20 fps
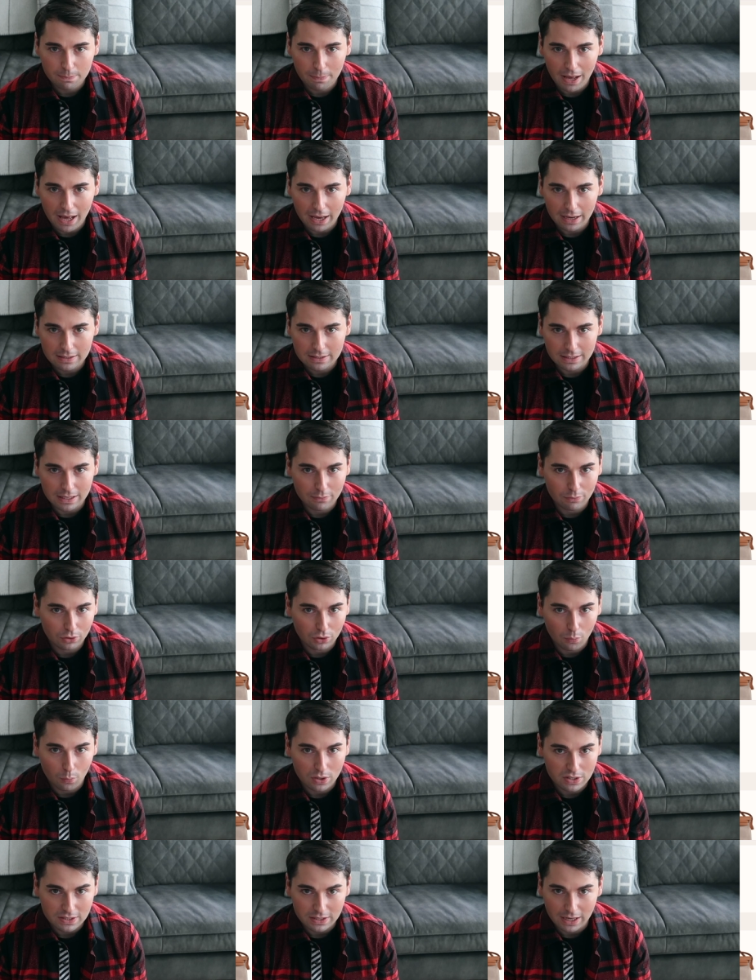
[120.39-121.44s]
bags, even the
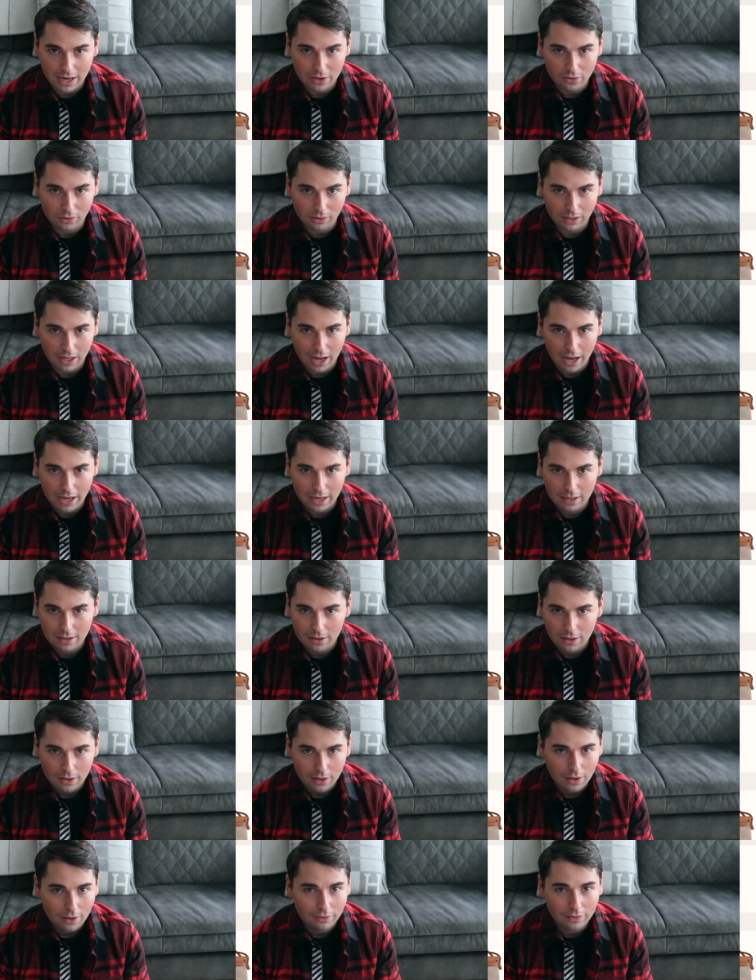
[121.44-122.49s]
ones that I don't like,
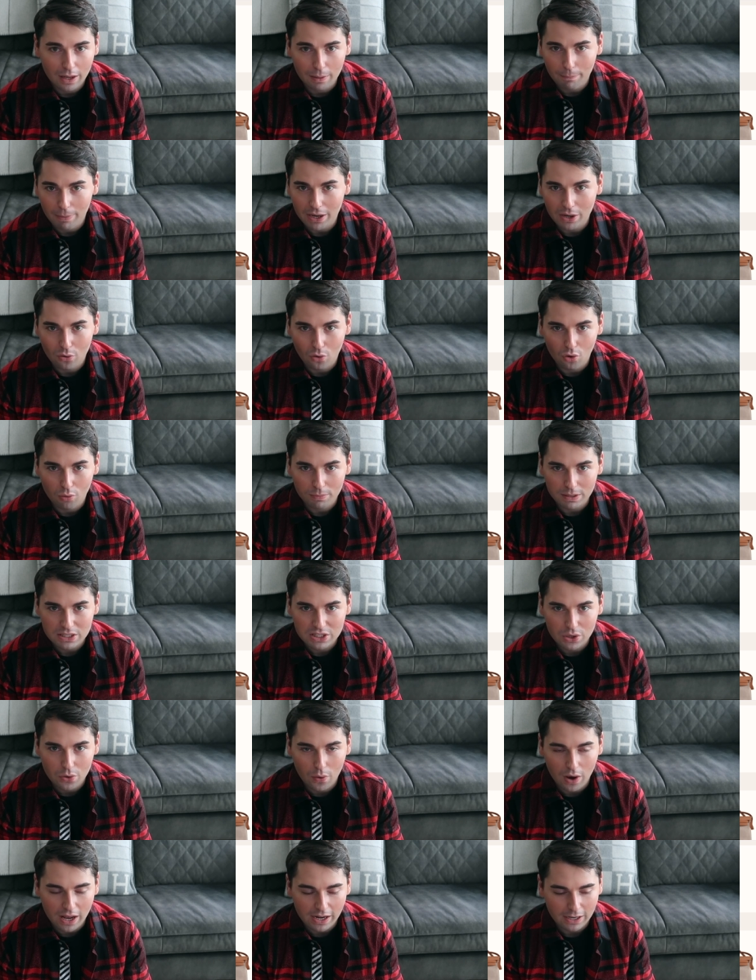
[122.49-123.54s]
then by all means
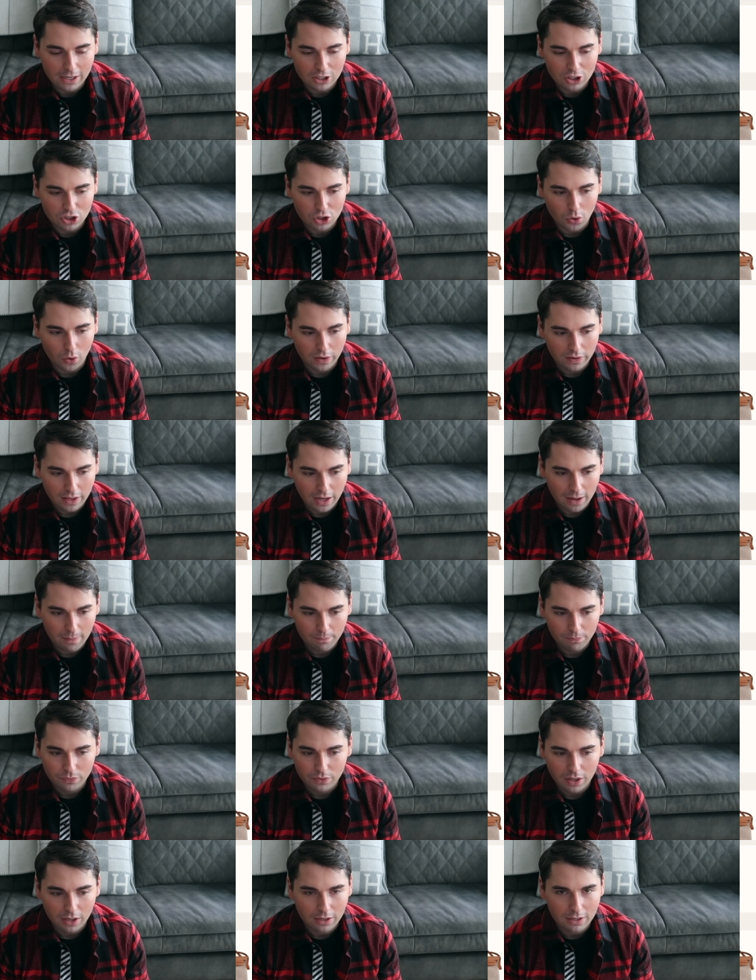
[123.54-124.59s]
go ahead and enjoy them.
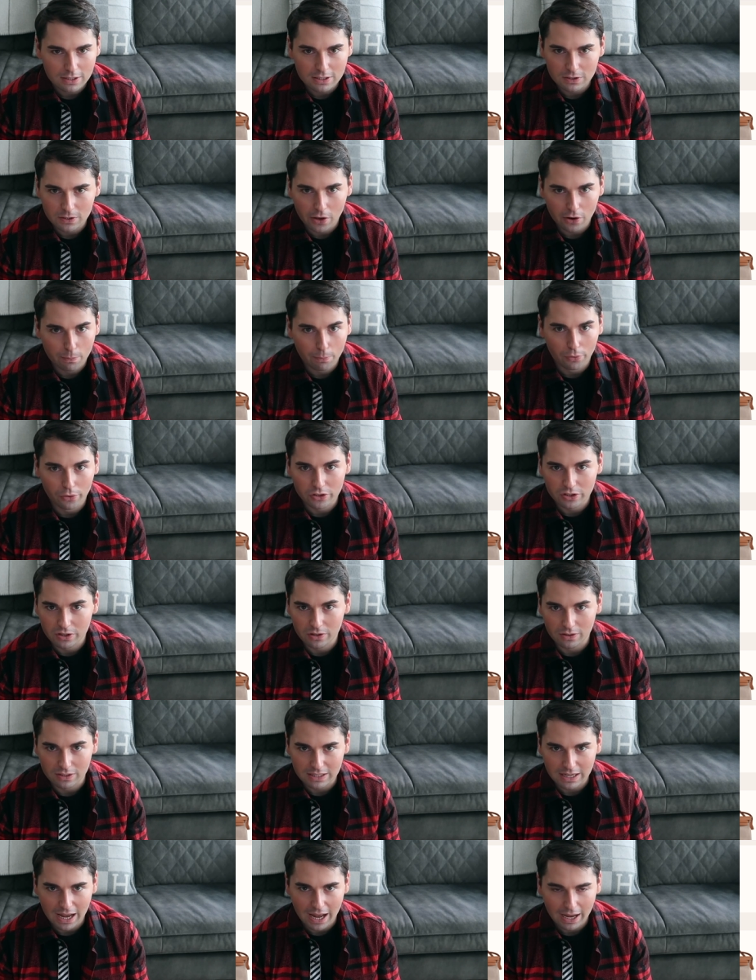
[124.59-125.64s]
This is not a personal
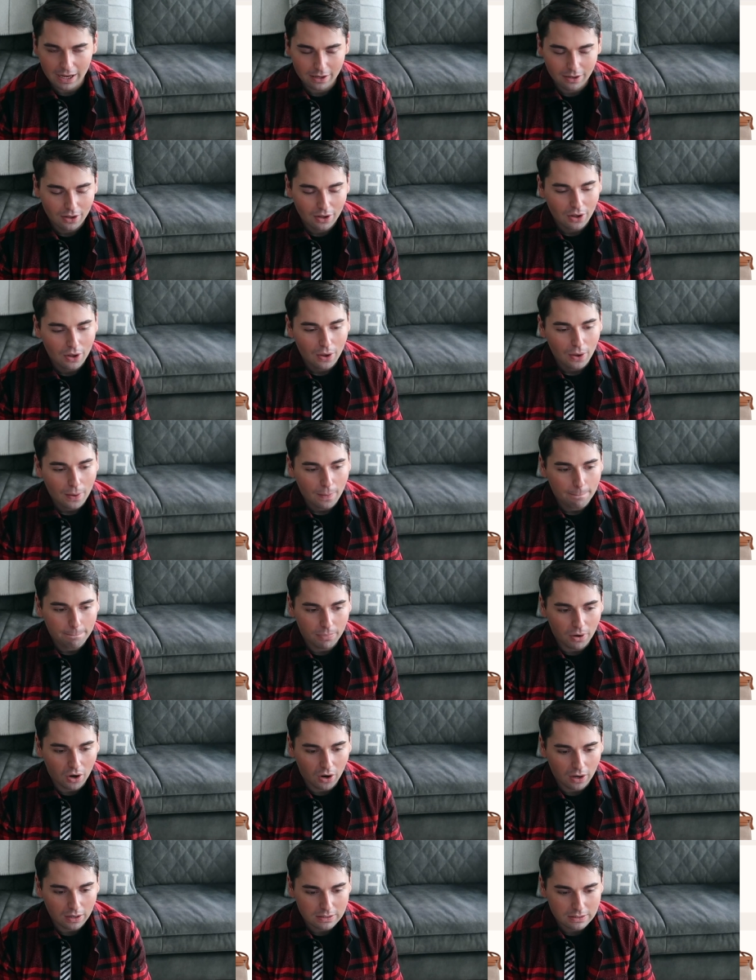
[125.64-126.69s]
attack,
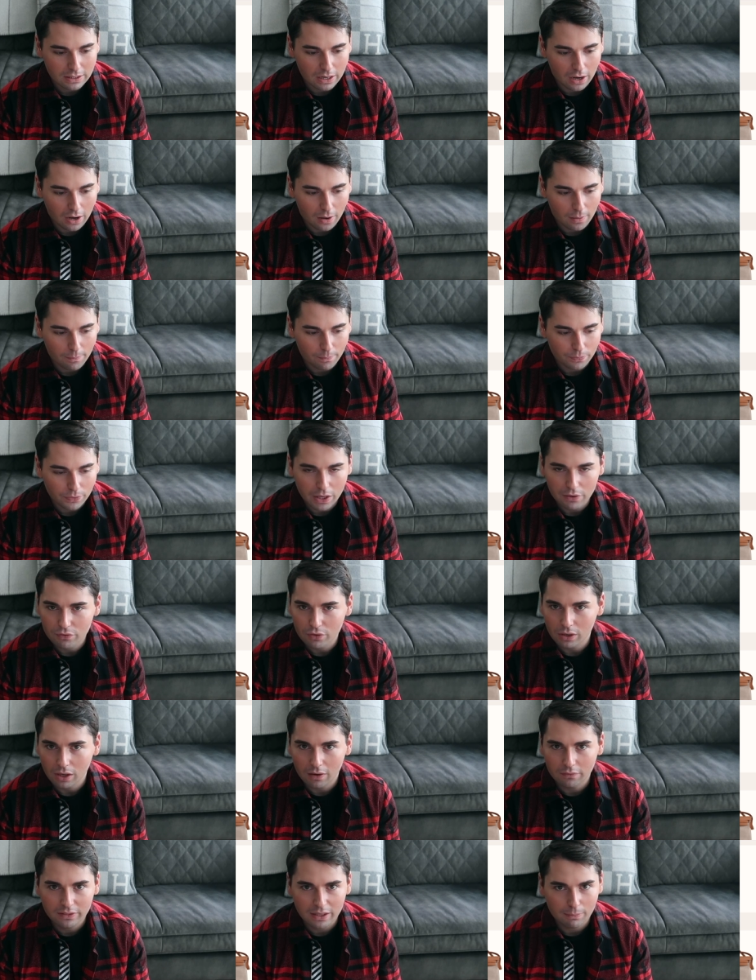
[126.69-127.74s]
but if you
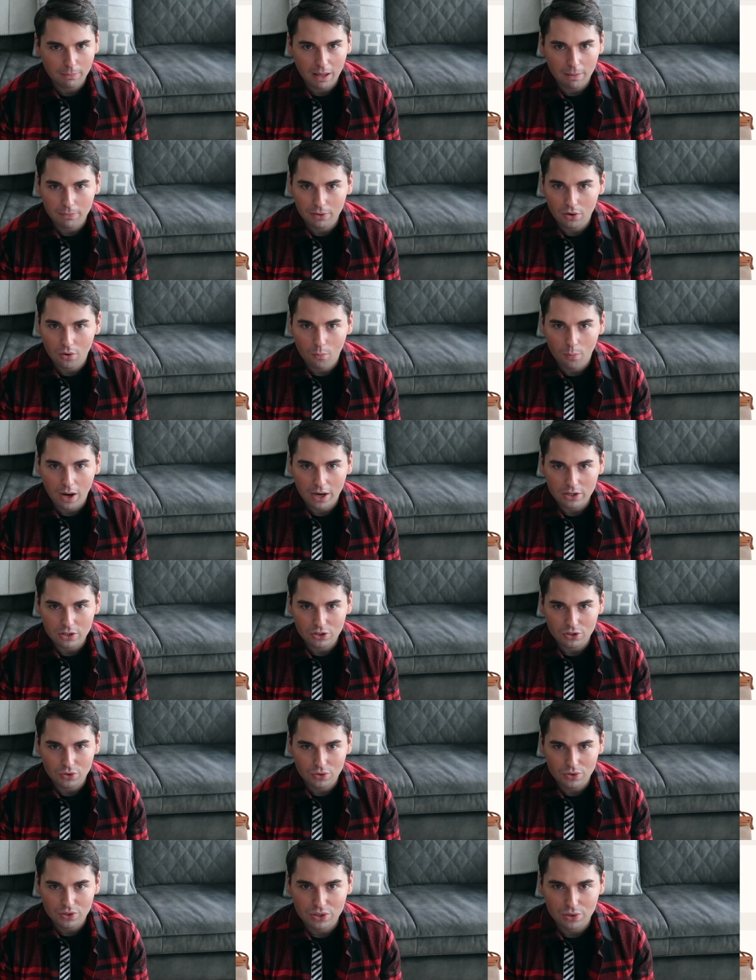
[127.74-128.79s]
love them, let me know why you
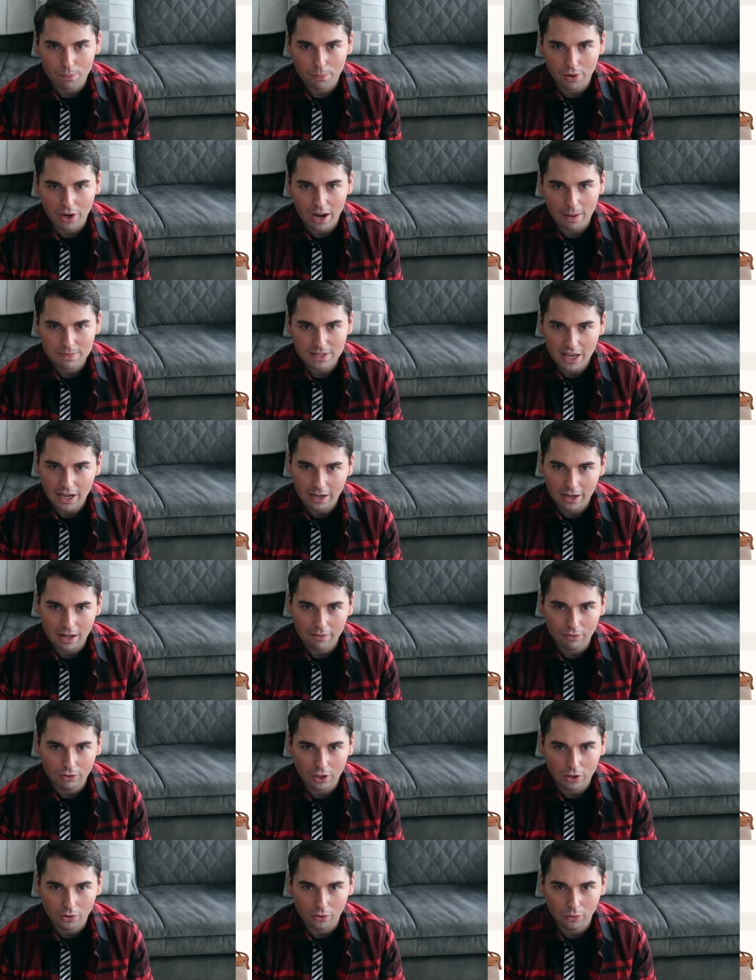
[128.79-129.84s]
do, so perhaps I can have
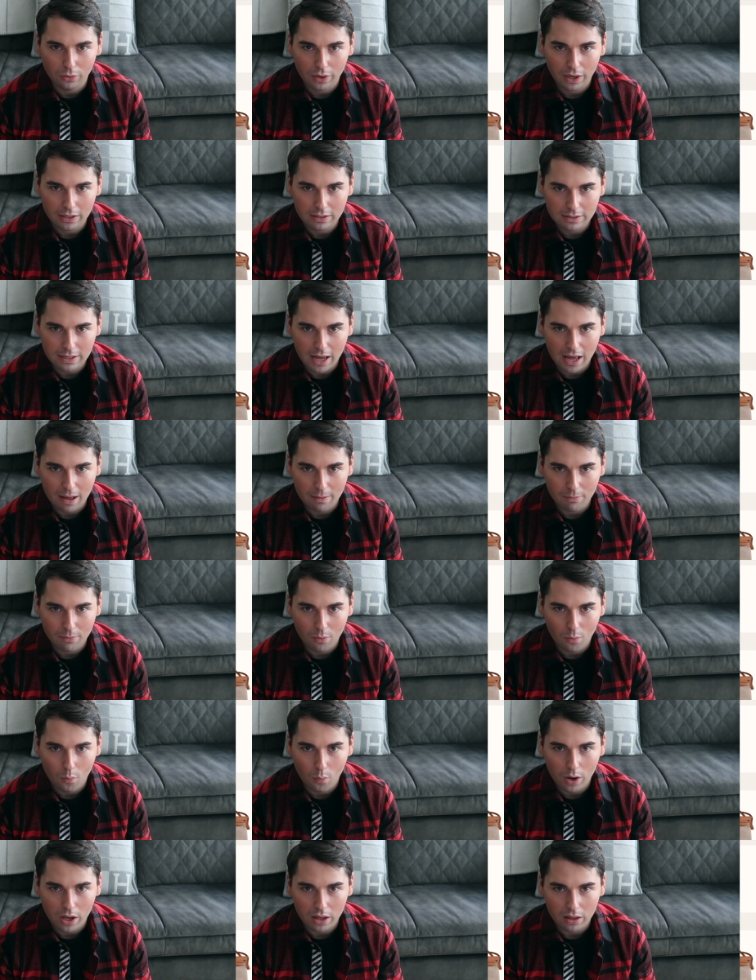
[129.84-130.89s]
another look at them
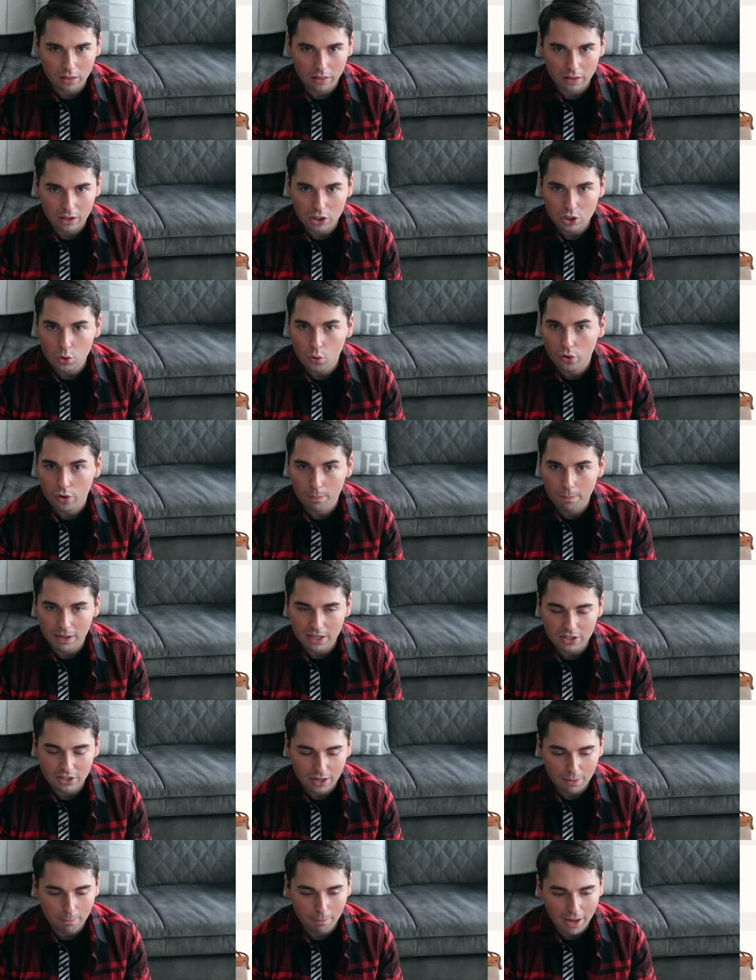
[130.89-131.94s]
with your
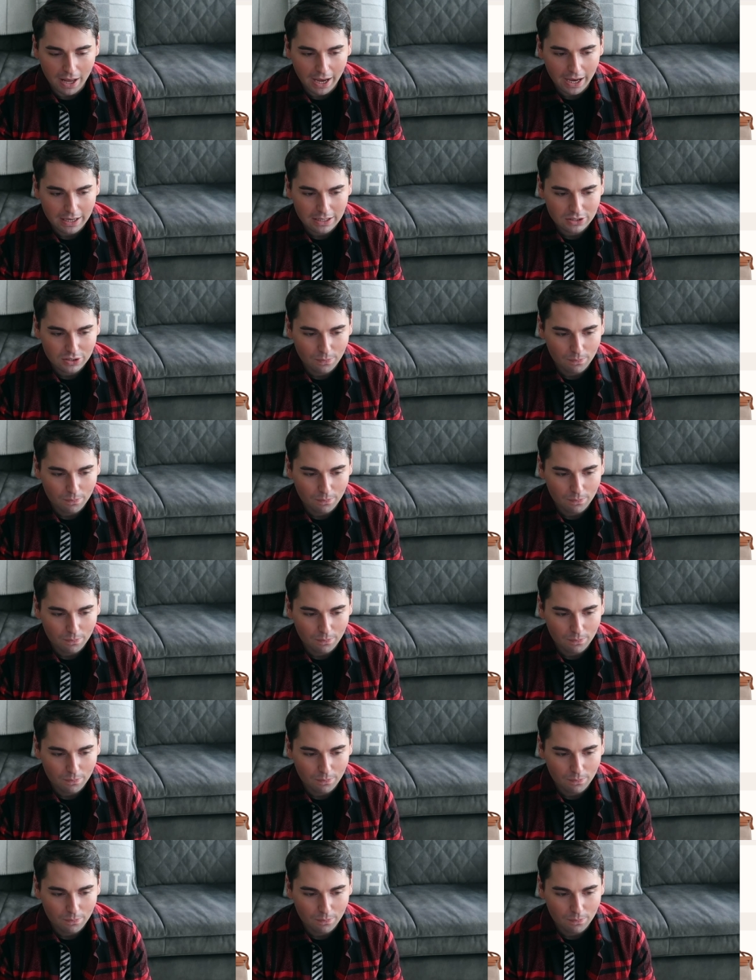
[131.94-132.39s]
opinion in mind.